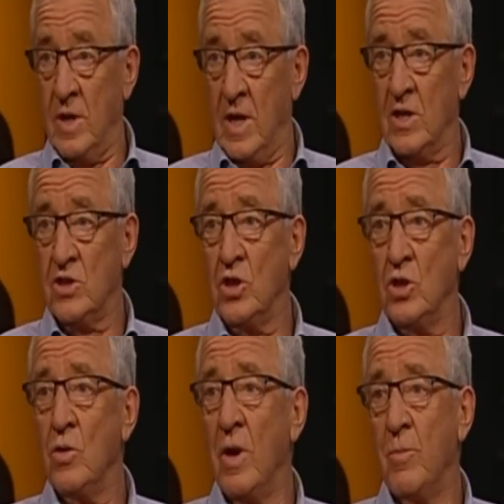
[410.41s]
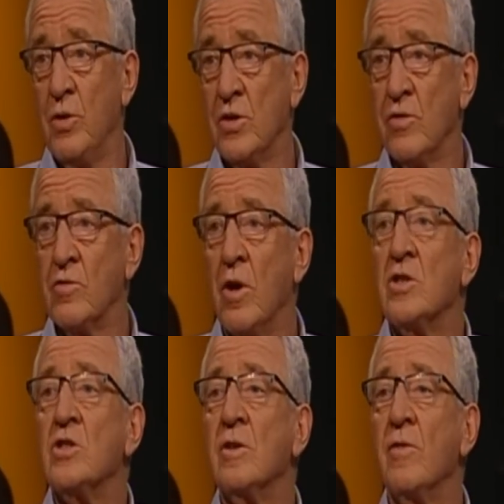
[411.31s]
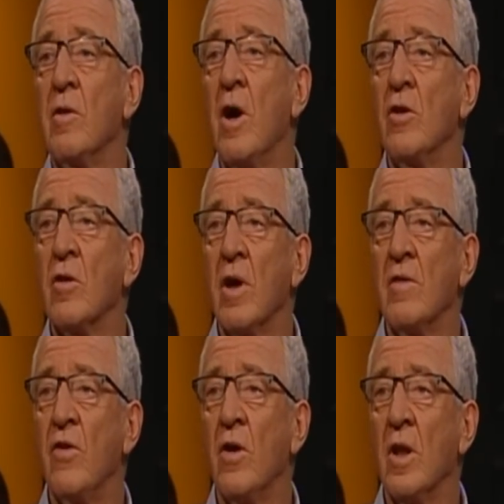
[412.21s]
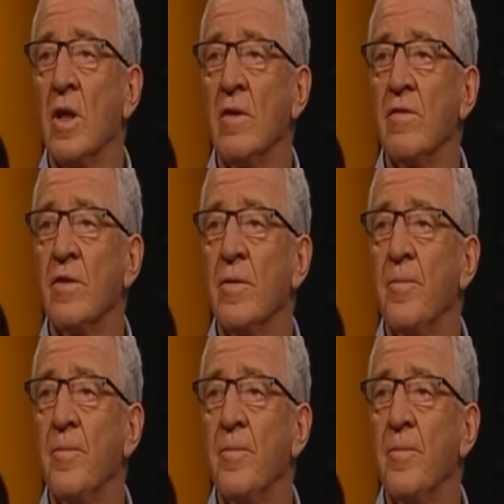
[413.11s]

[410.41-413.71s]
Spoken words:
in-house, didn't you? You had a personal crisis of your own on grand final eve.